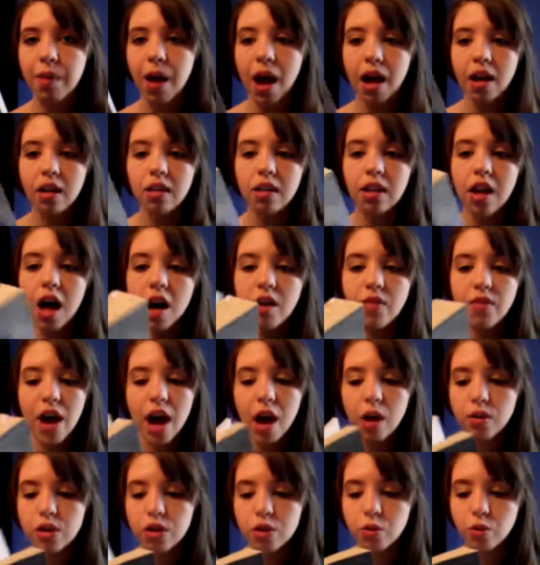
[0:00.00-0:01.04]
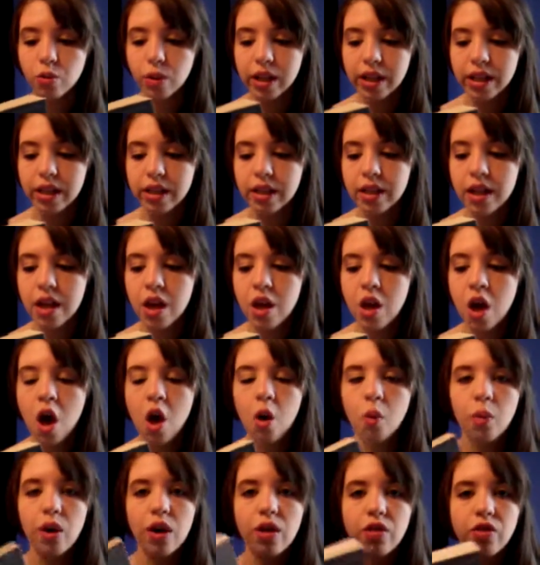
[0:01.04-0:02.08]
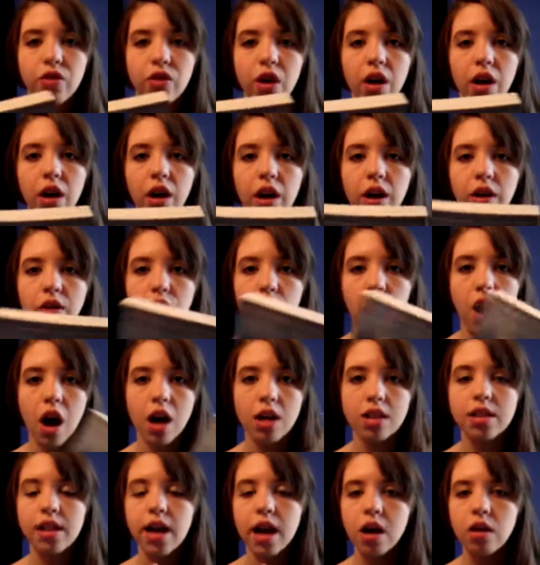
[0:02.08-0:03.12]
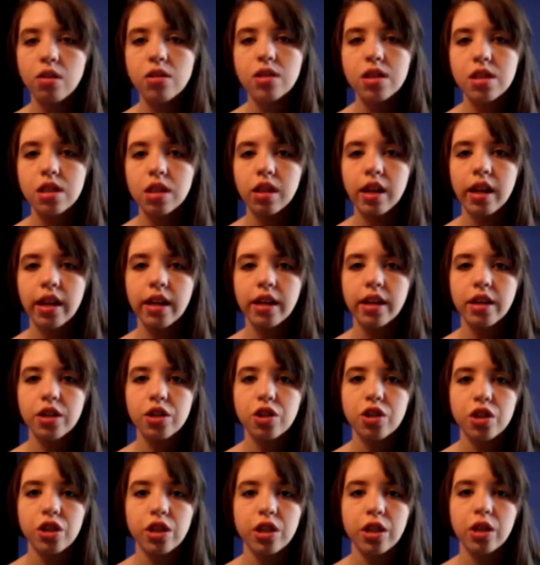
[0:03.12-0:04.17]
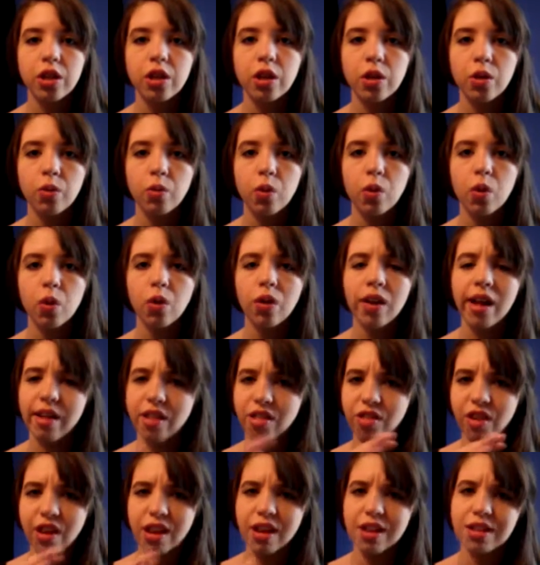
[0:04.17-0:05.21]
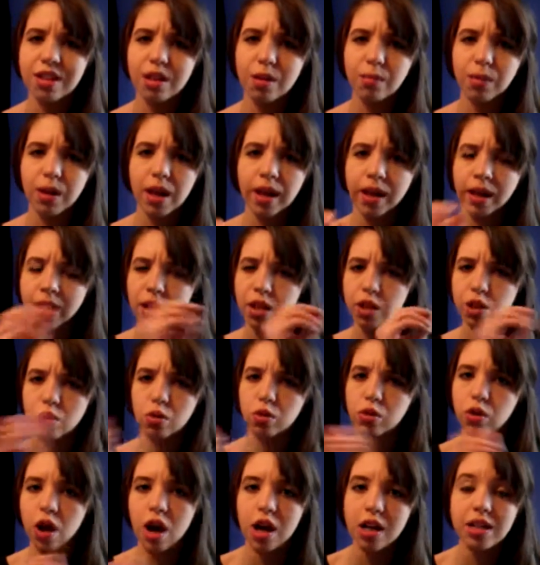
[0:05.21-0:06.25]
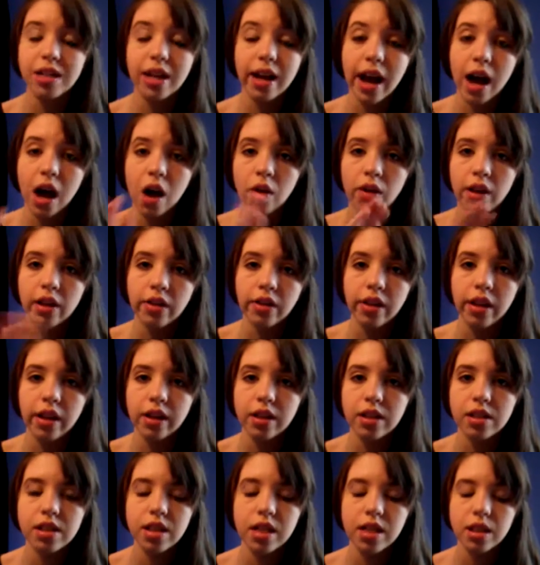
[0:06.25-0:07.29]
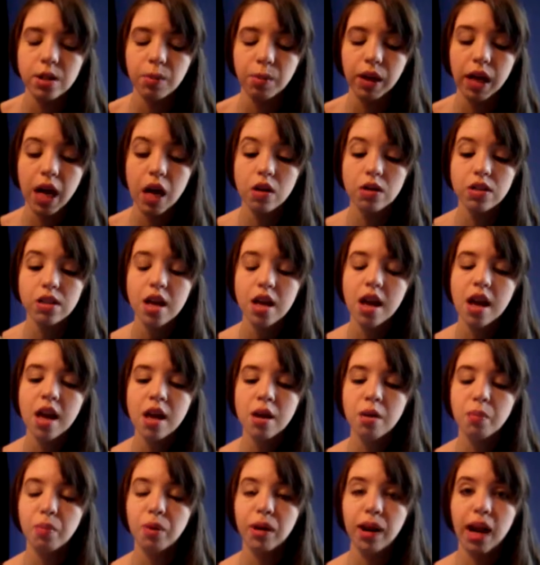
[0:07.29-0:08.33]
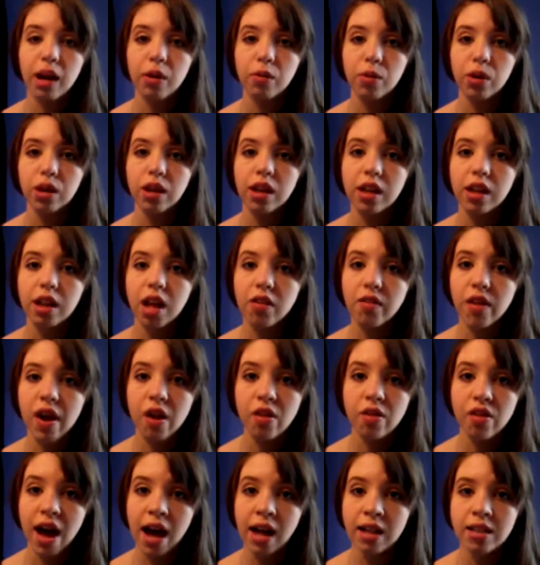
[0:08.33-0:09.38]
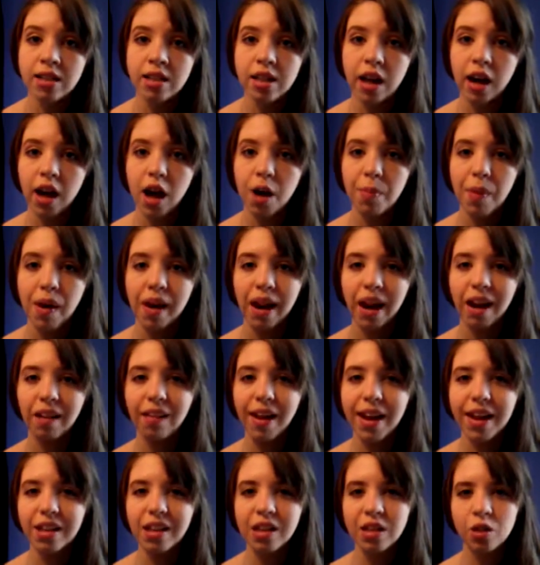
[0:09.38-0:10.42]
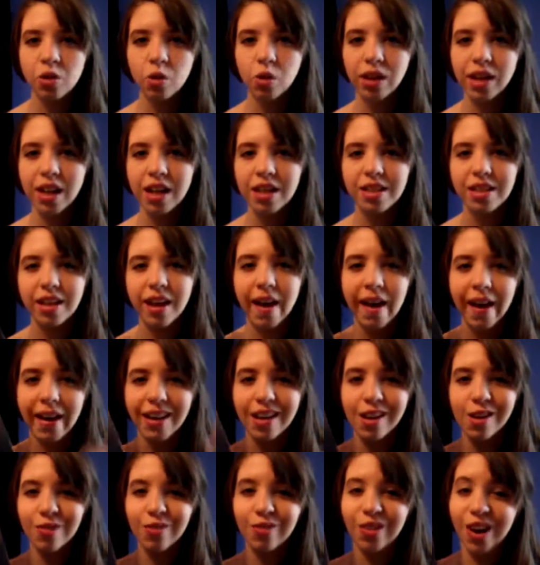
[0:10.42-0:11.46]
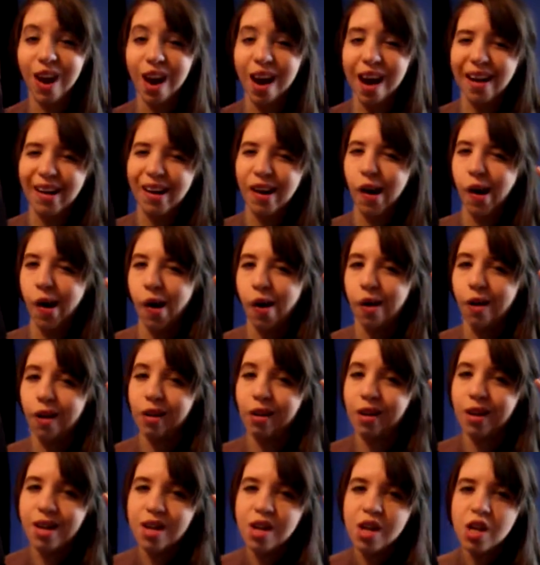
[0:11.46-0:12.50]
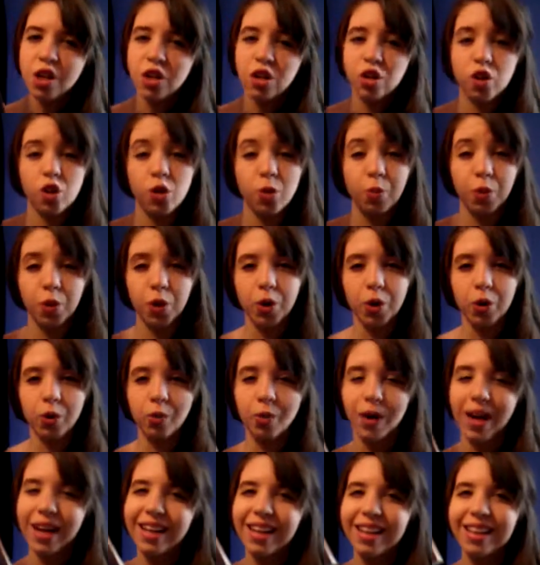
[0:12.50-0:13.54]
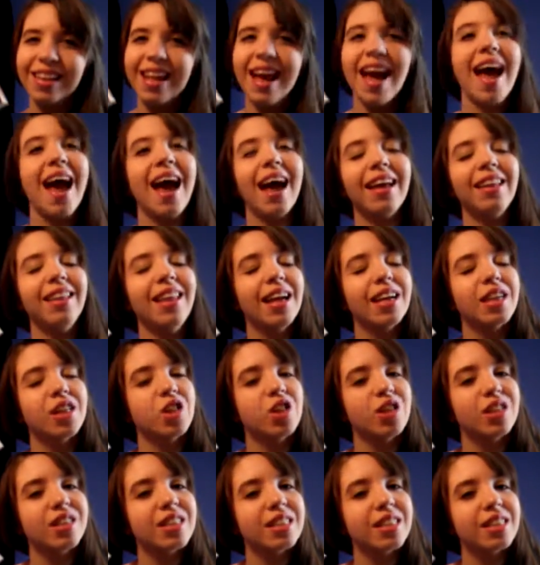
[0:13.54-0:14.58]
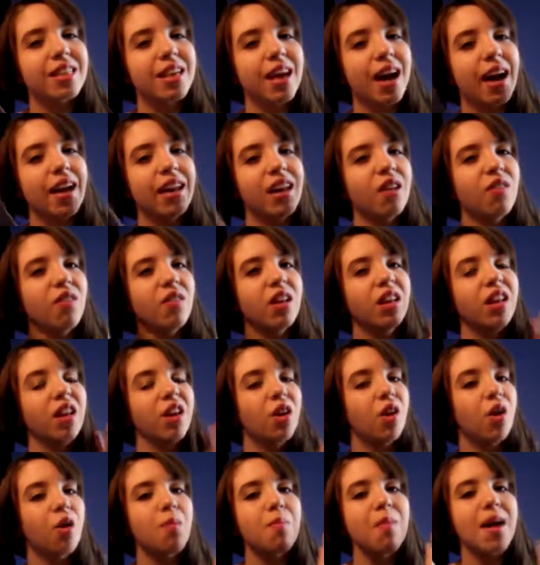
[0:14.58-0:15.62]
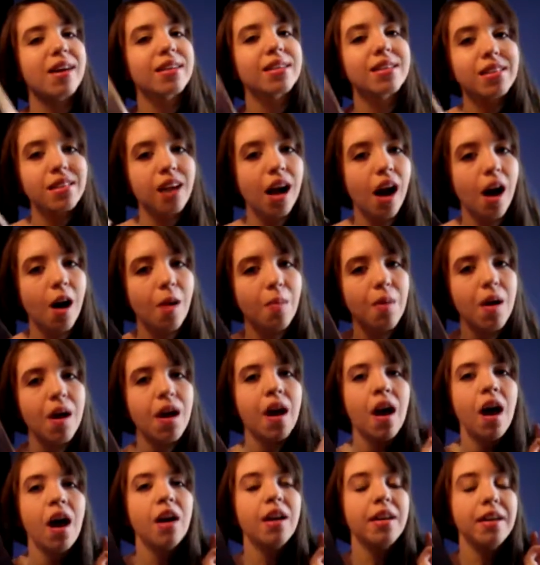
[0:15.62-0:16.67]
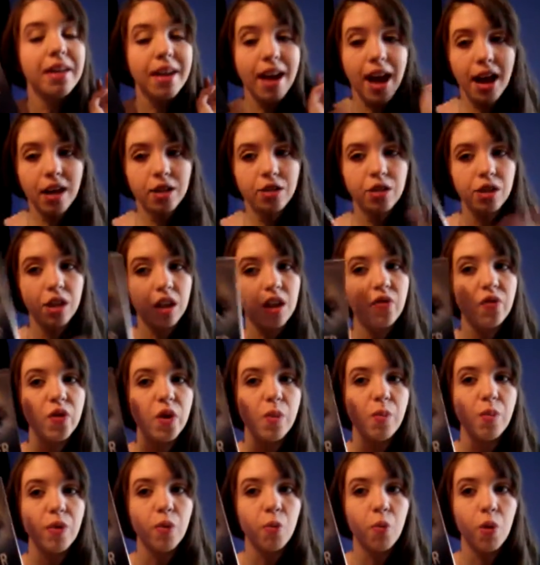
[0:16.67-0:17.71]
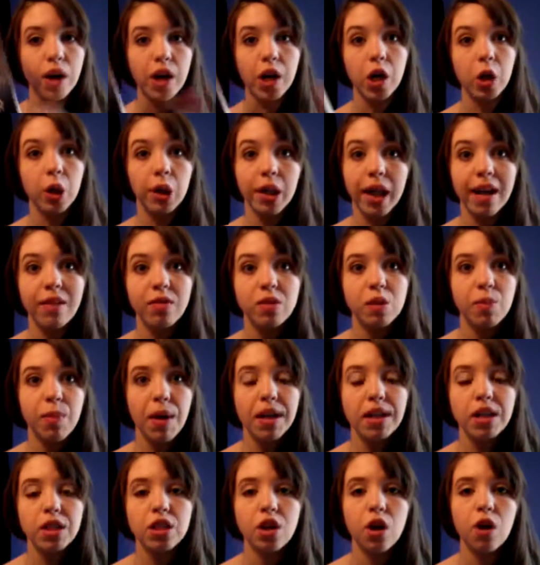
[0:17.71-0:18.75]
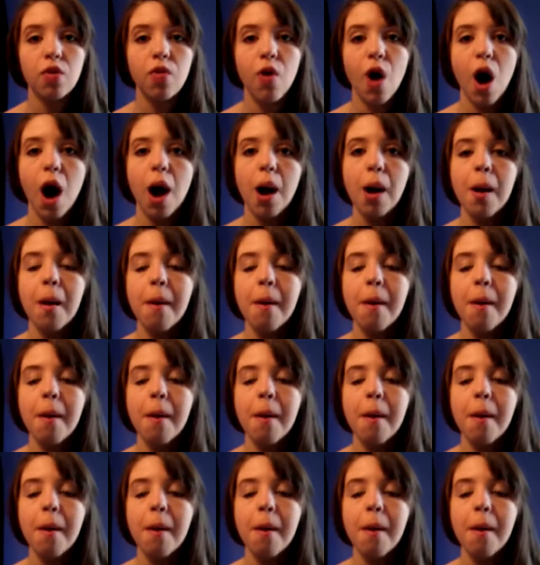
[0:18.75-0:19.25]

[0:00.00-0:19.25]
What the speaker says: I love how it's written with the cross outs. Like, she will like think something and then she'll cross it out and then say something else. But I really love how that's set up, and I like that Juliet's kind of not all super right in the head. Like, she's kind of a little messed up naturally from what her life's been so far.